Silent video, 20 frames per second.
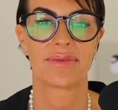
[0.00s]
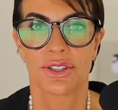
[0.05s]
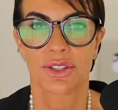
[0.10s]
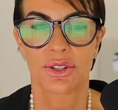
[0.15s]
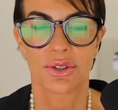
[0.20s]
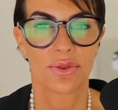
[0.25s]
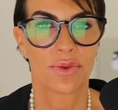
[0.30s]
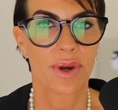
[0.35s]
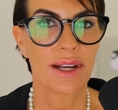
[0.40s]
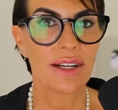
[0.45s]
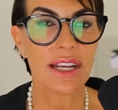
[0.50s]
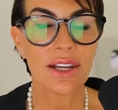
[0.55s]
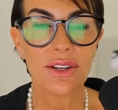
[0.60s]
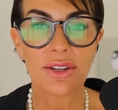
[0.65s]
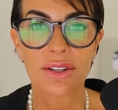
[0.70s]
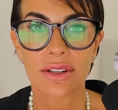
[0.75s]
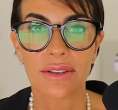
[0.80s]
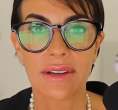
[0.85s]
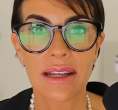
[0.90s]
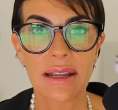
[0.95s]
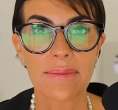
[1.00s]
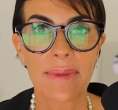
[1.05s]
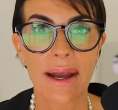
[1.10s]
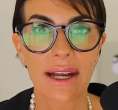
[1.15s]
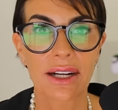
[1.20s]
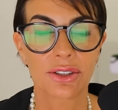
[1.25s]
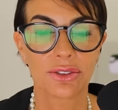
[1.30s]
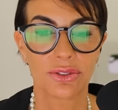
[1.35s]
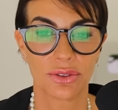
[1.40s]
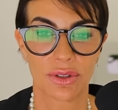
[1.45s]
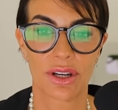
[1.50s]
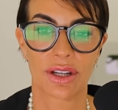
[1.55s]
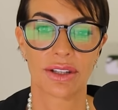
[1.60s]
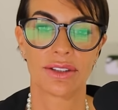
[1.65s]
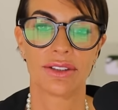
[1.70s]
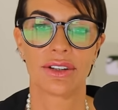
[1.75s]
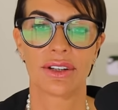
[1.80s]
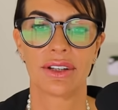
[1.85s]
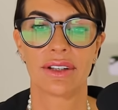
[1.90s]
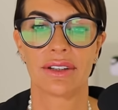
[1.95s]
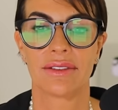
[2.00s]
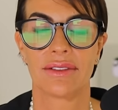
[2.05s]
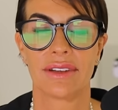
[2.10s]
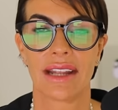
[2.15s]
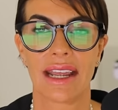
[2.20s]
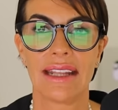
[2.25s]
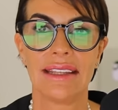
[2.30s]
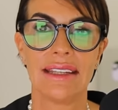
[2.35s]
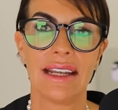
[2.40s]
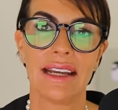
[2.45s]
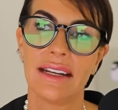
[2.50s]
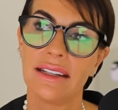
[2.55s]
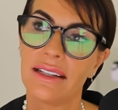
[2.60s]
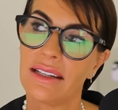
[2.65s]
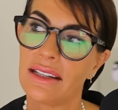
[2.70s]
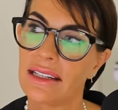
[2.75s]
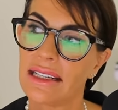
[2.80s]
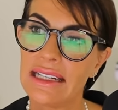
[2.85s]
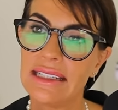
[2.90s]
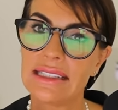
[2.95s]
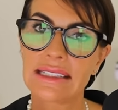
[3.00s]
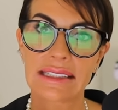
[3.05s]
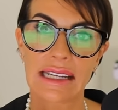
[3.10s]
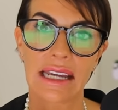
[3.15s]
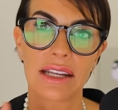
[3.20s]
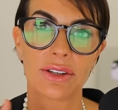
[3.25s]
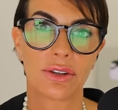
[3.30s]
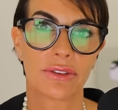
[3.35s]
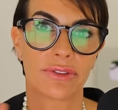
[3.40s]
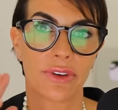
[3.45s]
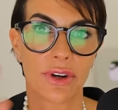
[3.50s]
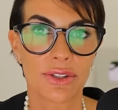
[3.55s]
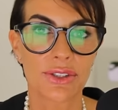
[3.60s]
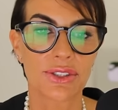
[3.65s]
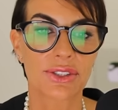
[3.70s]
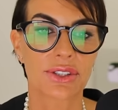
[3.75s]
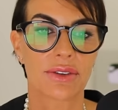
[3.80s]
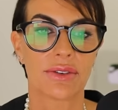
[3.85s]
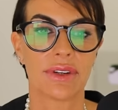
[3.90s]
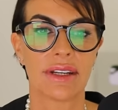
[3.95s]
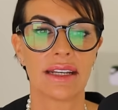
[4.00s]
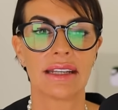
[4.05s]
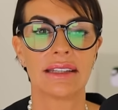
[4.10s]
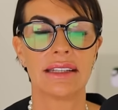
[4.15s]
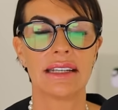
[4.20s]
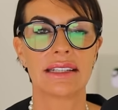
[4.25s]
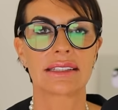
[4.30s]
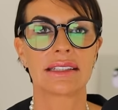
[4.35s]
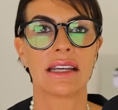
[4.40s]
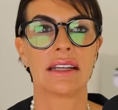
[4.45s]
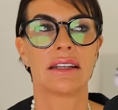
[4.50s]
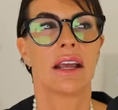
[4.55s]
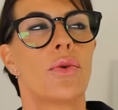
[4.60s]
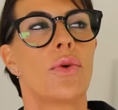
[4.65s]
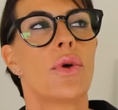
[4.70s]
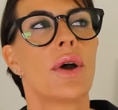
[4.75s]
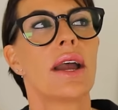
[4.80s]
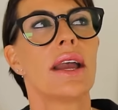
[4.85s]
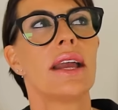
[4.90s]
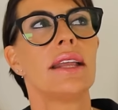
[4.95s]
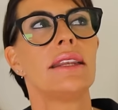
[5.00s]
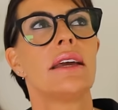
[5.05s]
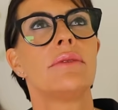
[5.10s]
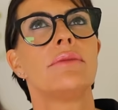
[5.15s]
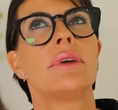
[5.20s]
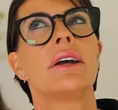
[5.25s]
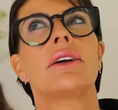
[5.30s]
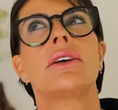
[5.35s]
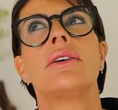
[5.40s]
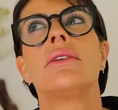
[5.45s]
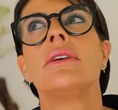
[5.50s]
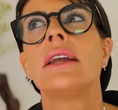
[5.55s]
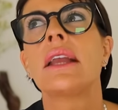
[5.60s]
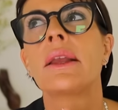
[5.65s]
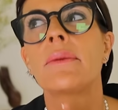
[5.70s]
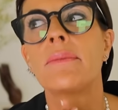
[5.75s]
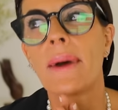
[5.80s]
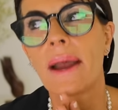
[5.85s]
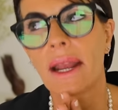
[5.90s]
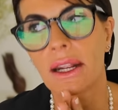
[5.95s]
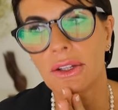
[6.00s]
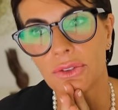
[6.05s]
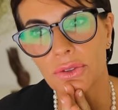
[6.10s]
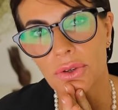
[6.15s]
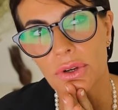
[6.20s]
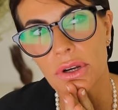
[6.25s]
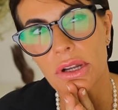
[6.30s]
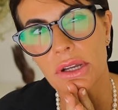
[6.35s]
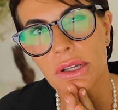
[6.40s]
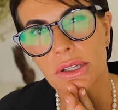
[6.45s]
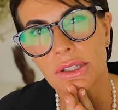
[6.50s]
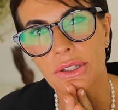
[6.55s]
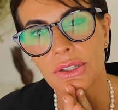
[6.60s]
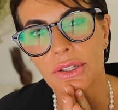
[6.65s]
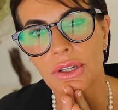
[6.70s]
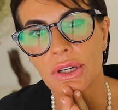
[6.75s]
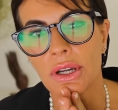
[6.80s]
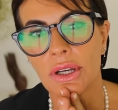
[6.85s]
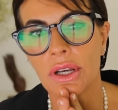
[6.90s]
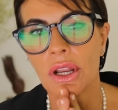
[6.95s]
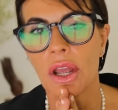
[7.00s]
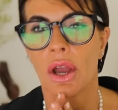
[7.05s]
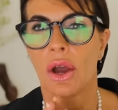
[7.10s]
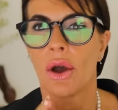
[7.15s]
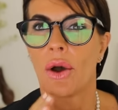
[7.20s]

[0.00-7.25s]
So when are you going back to London? And then instead of answering, they said, when am I going back to London?